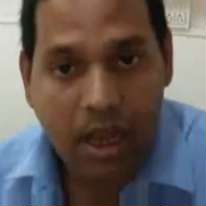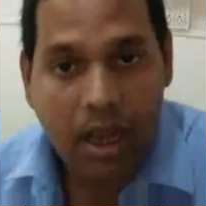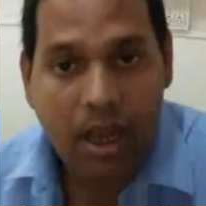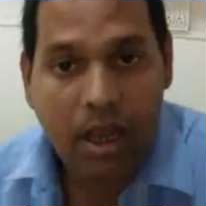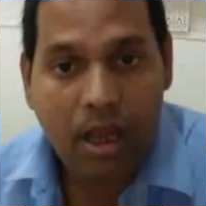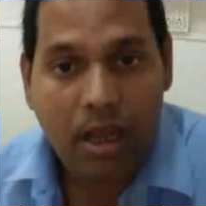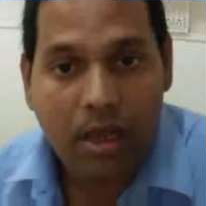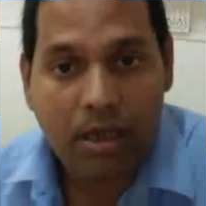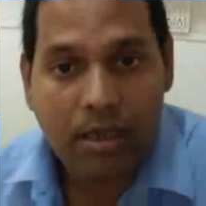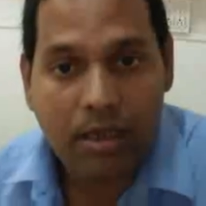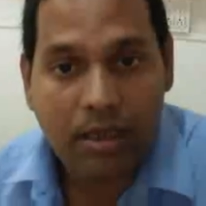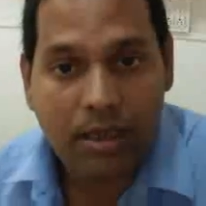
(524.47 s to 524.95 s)

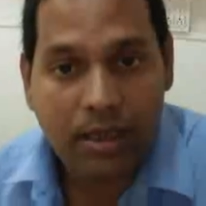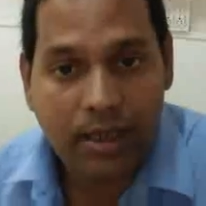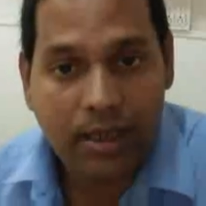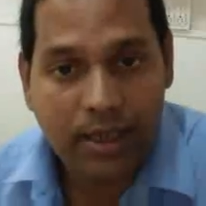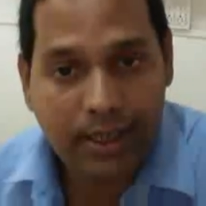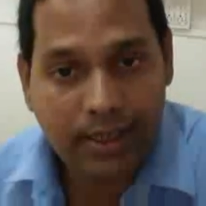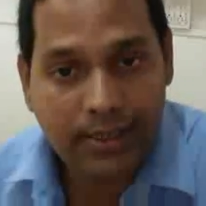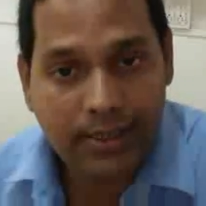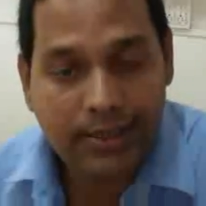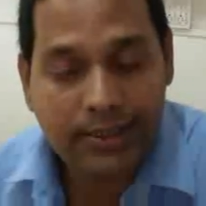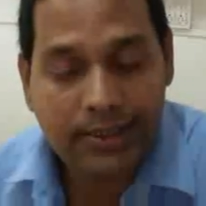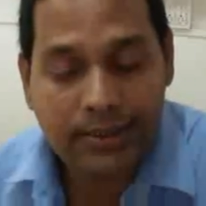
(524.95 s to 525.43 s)
and
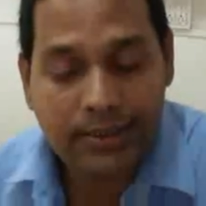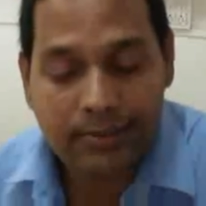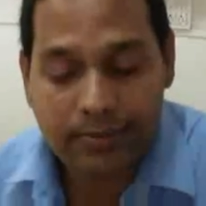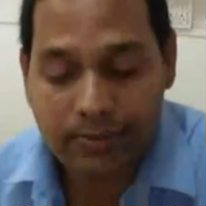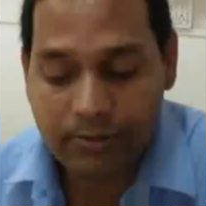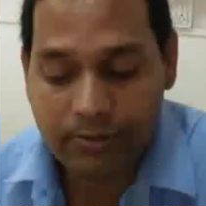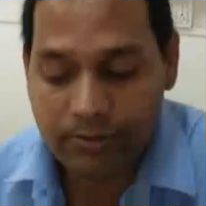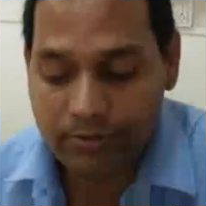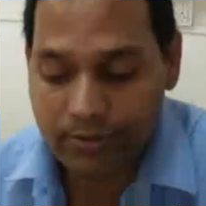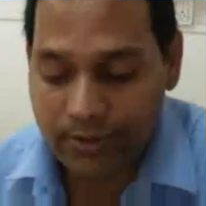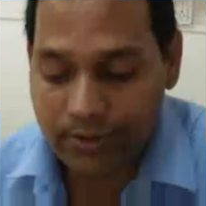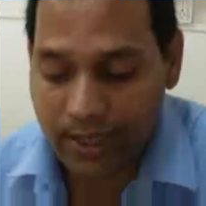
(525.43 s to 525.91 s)
hence
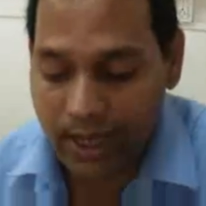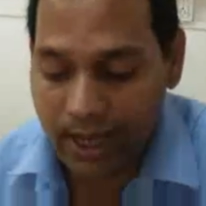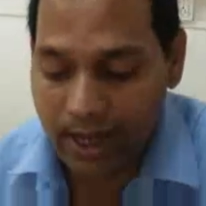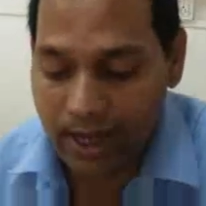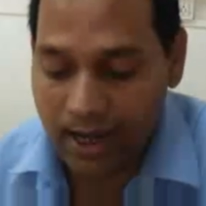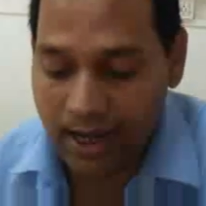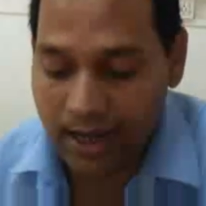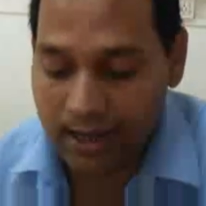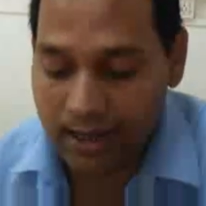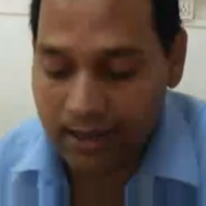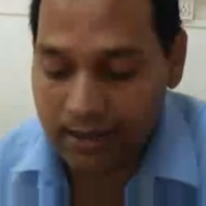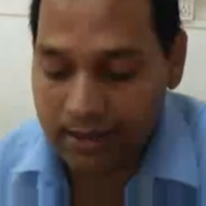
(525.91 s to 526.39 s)
prove
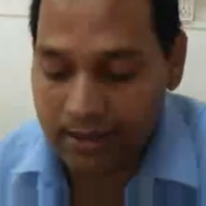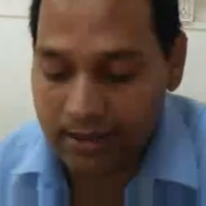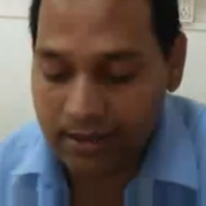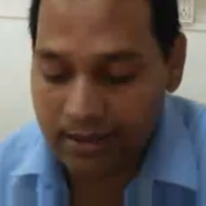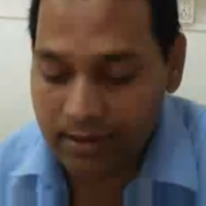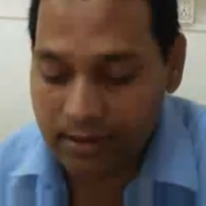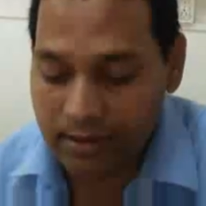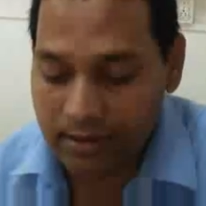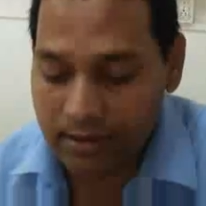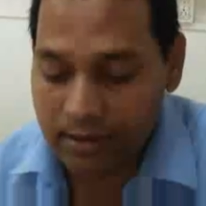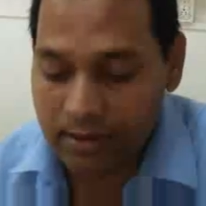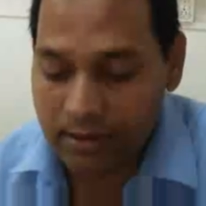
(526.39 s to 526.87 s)
that
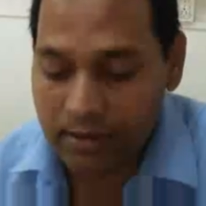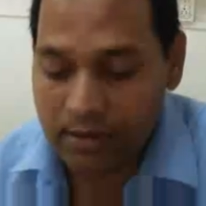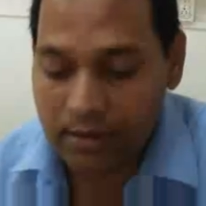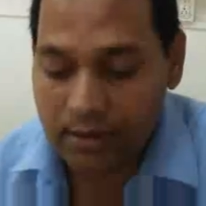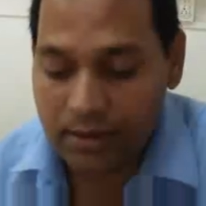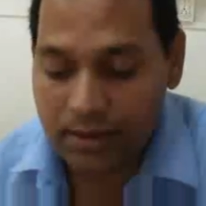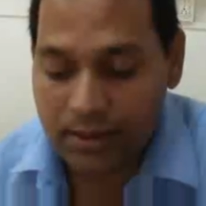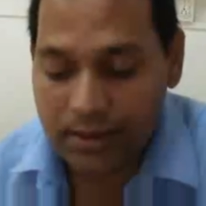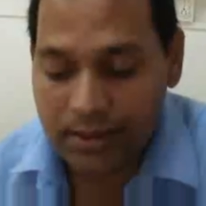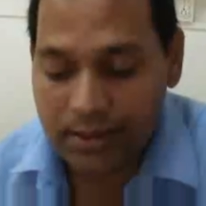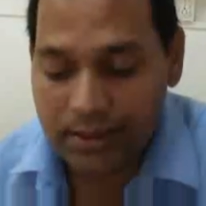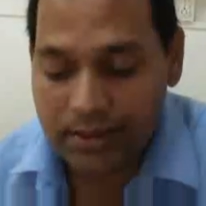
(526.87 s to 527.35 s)

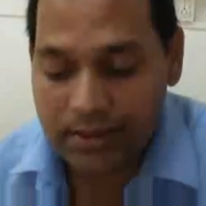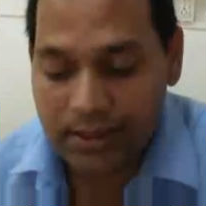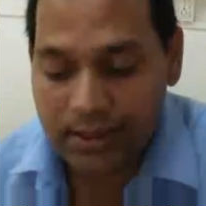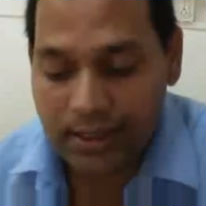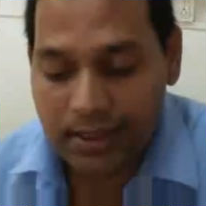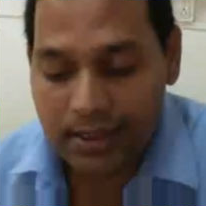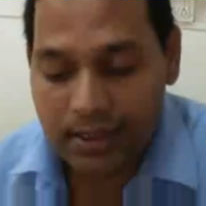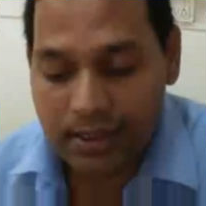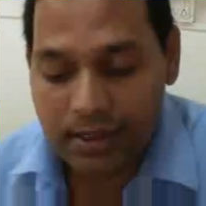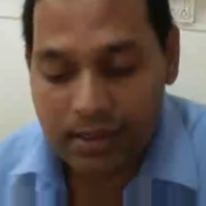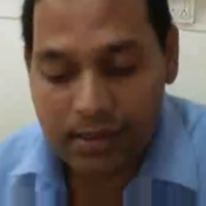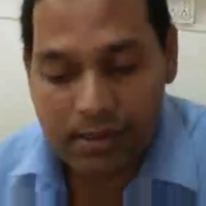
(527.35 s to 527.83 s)
it is an
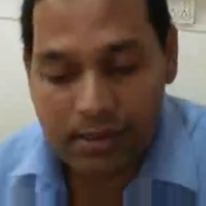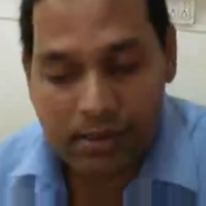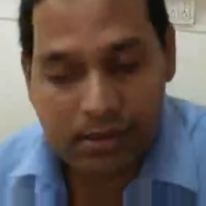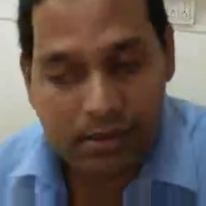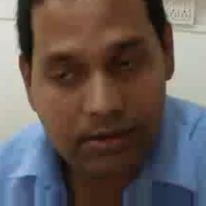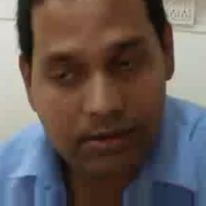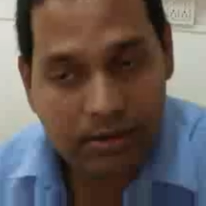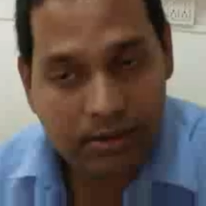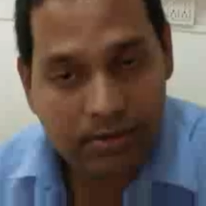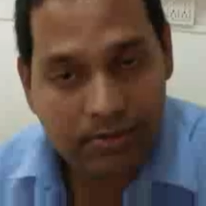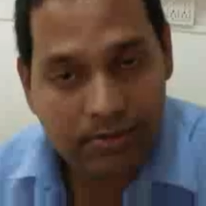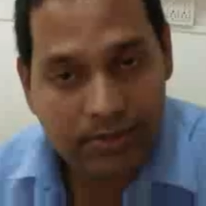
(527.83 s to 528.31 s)

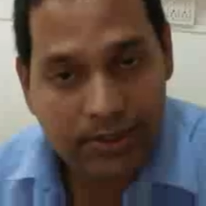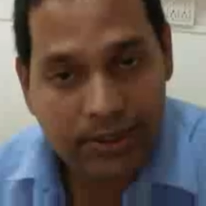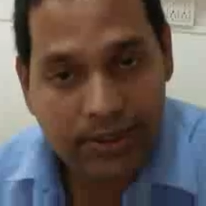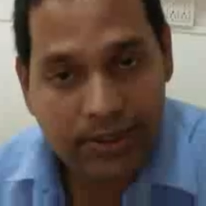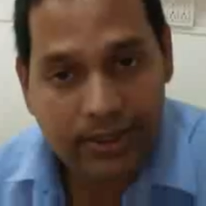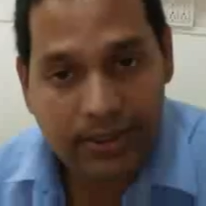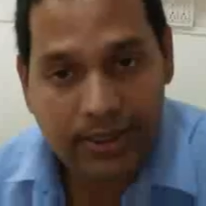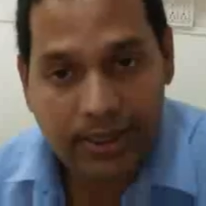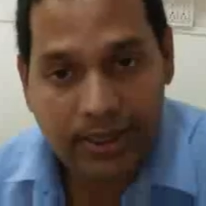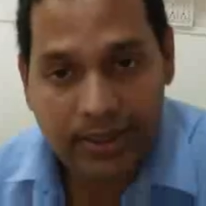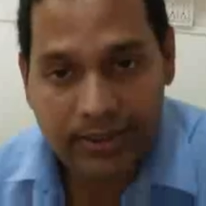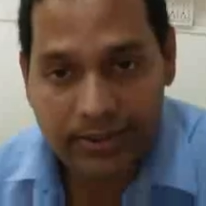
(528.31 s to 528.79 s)

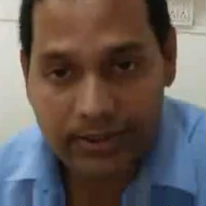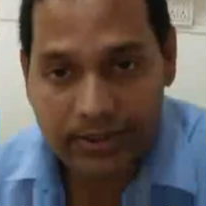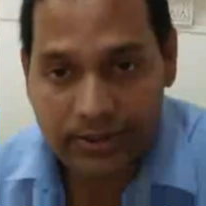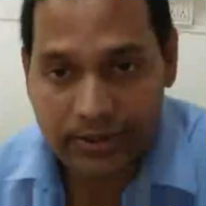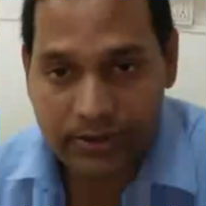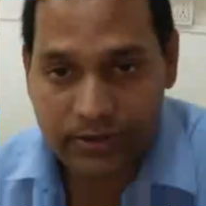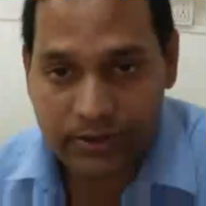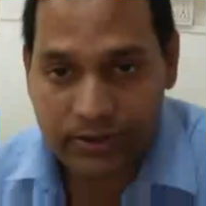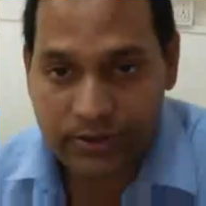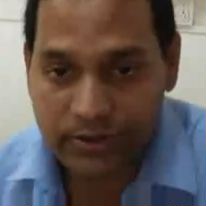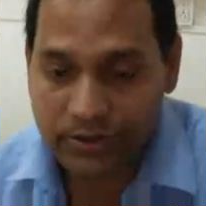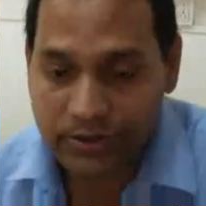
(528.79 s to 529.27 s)
algebraic
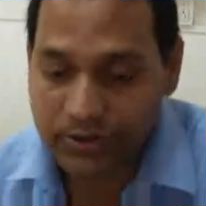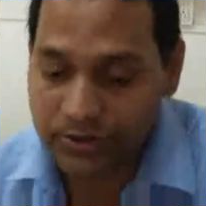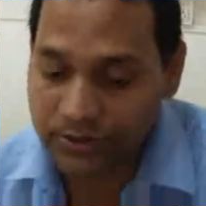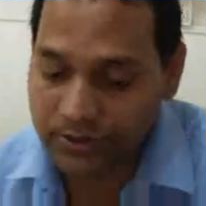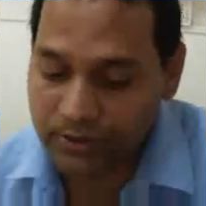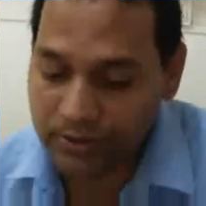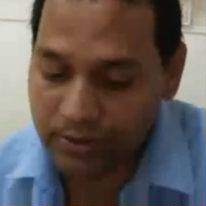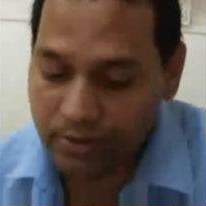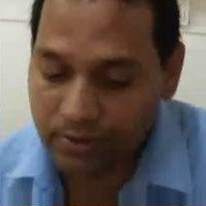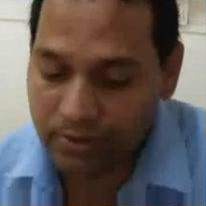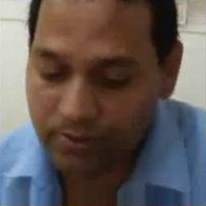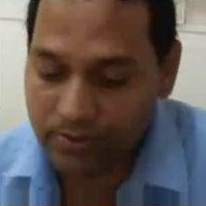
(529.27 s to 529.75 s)
extensions
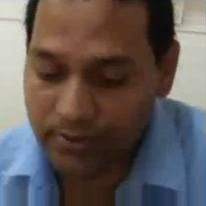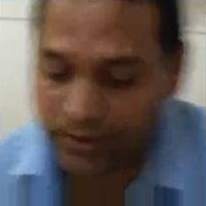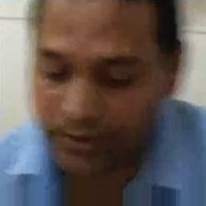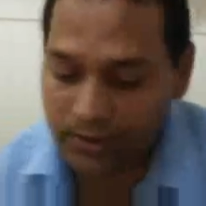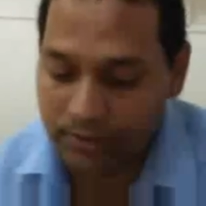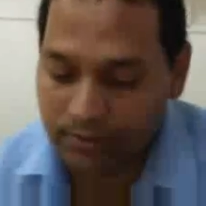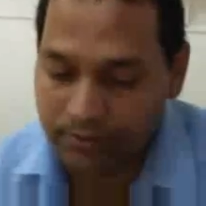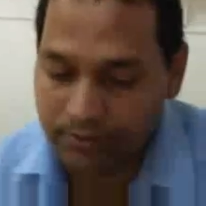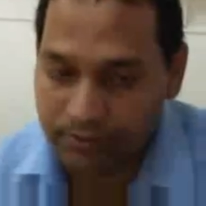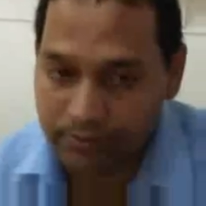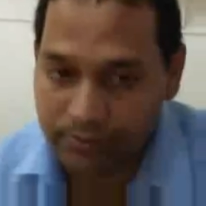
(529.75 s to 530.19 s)
of f.